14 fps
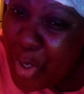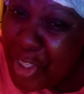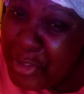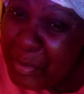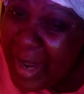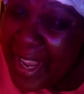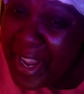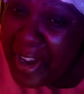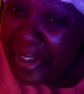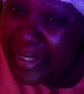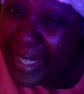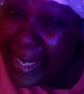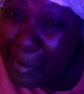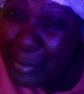wash my
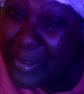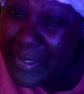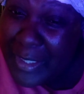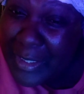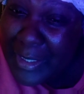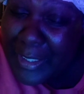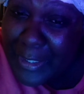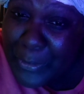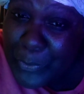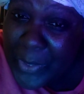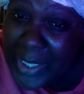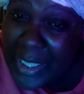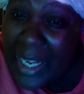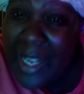hair. Like I put nothing
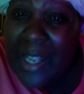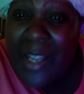on it.